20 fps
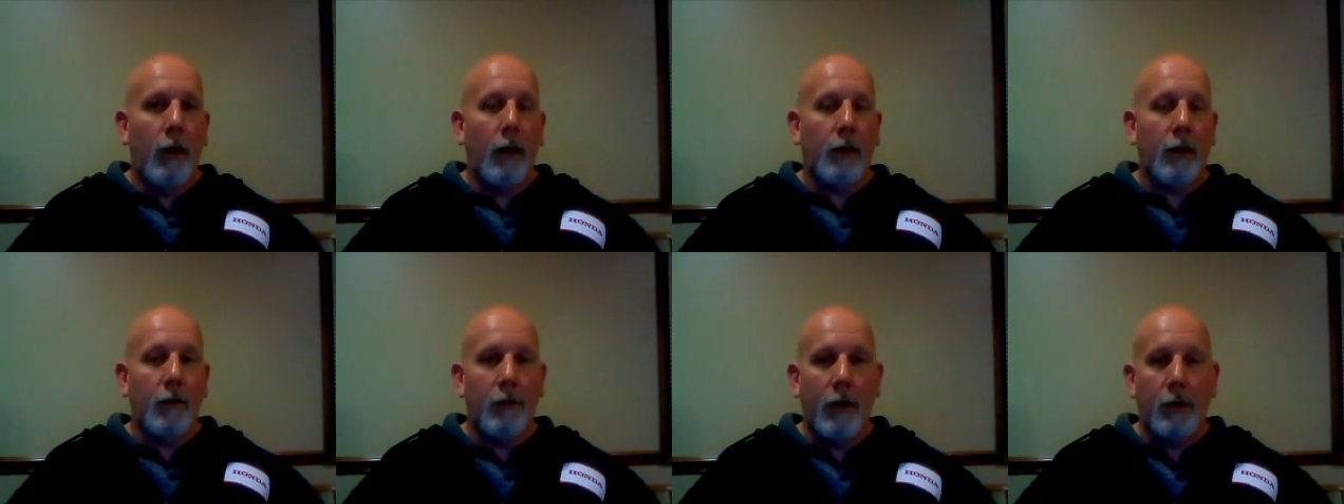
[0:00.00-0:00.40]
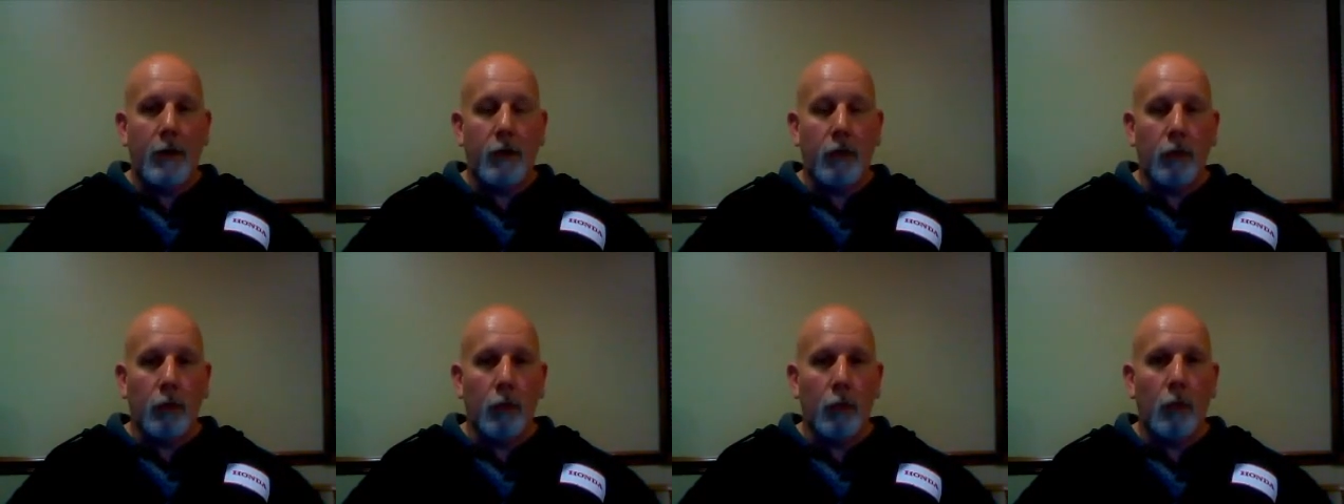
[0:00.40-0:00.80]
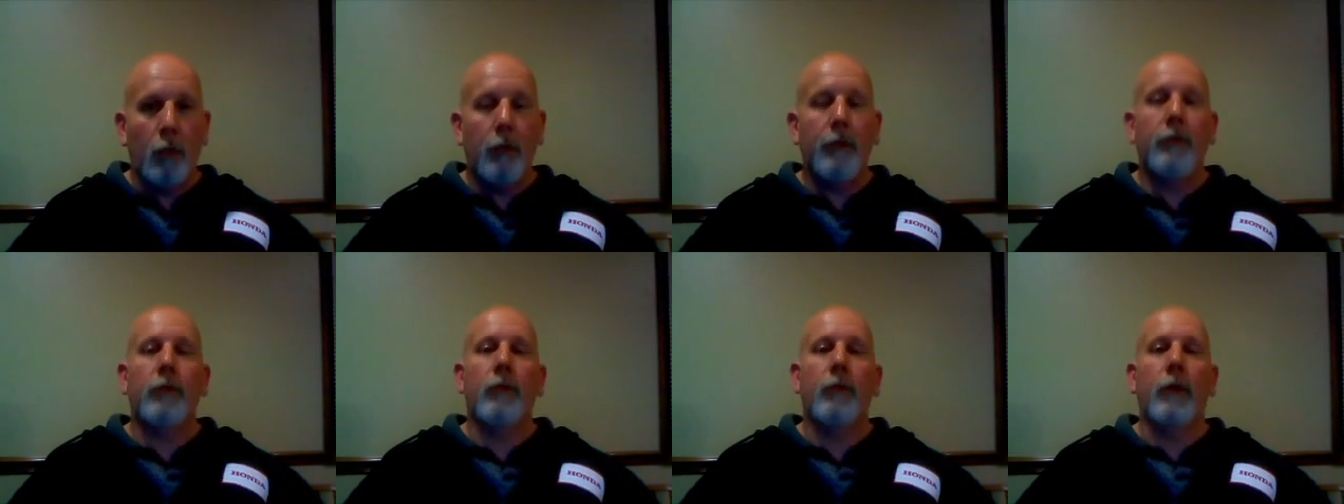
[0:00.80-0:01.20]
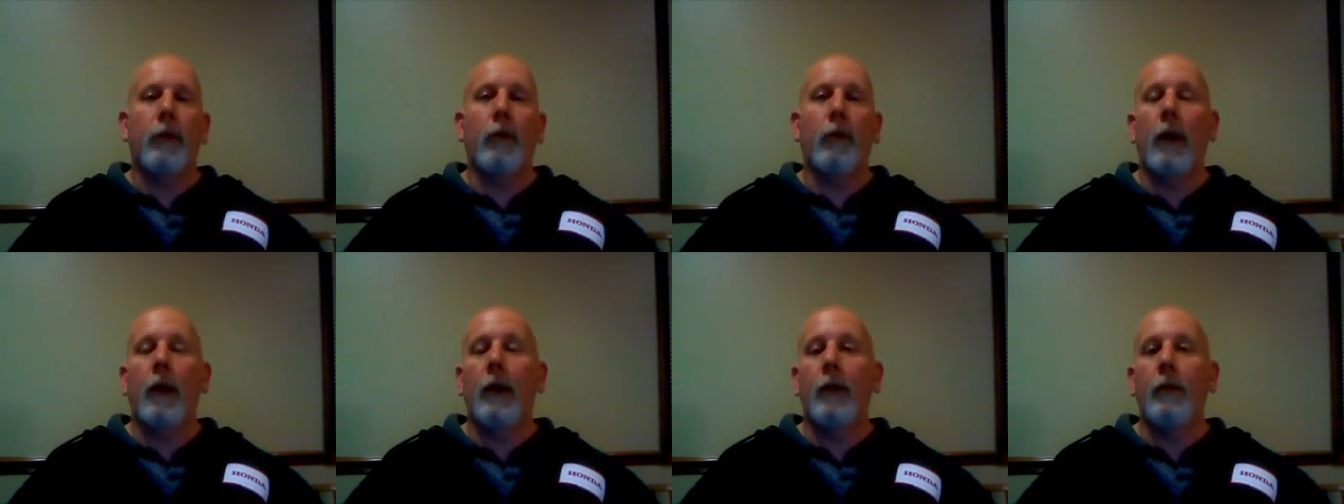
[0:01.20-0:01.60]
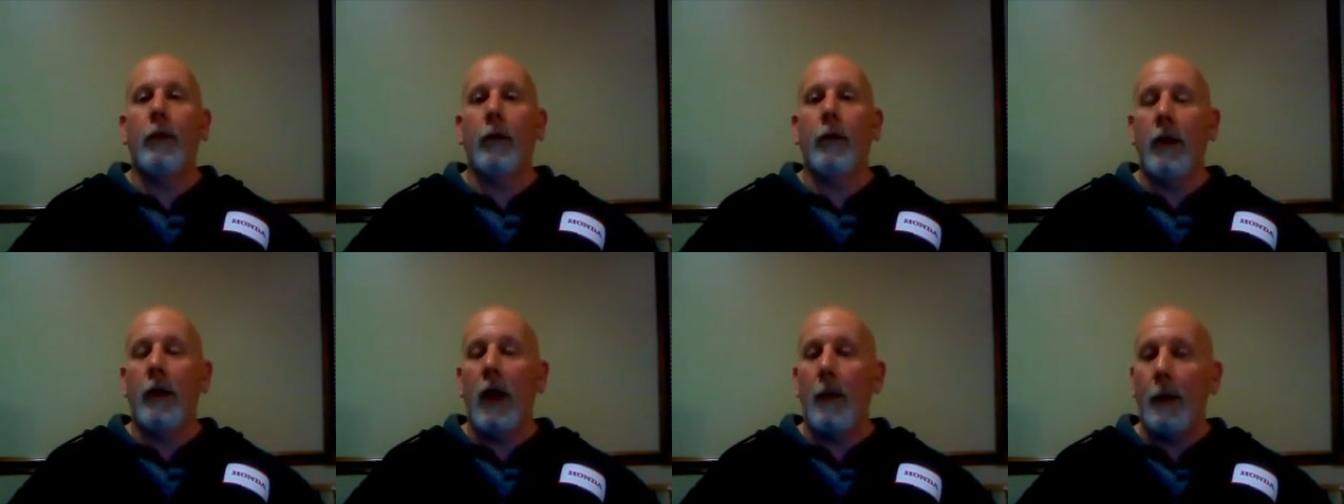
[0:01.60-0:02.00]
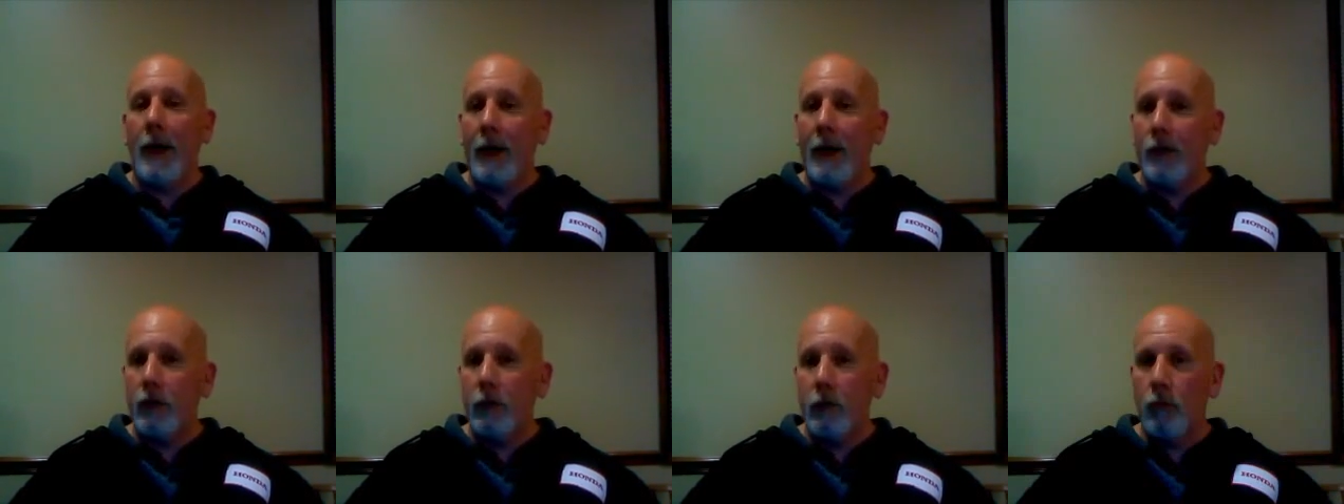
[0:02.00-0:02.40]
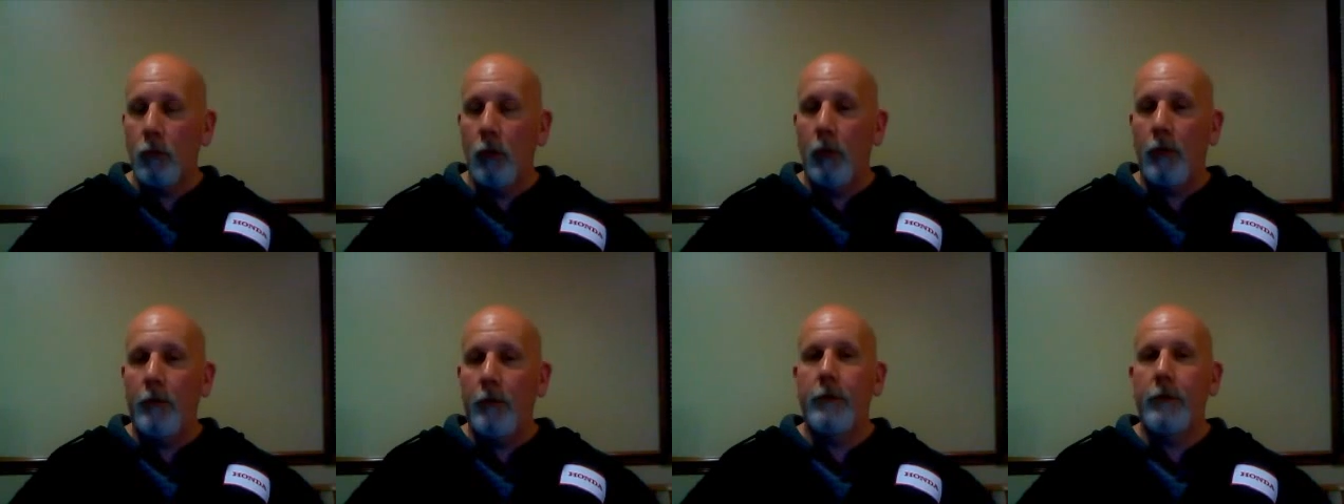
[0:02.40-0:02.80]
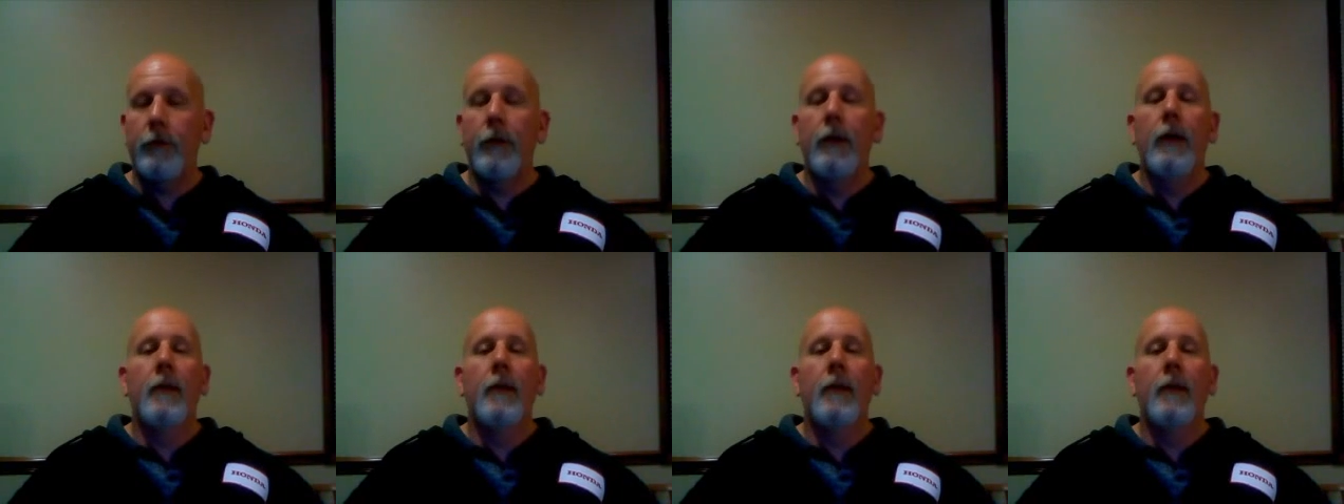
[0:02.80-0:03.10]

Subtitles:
convention rules, rewriting their nomination rules,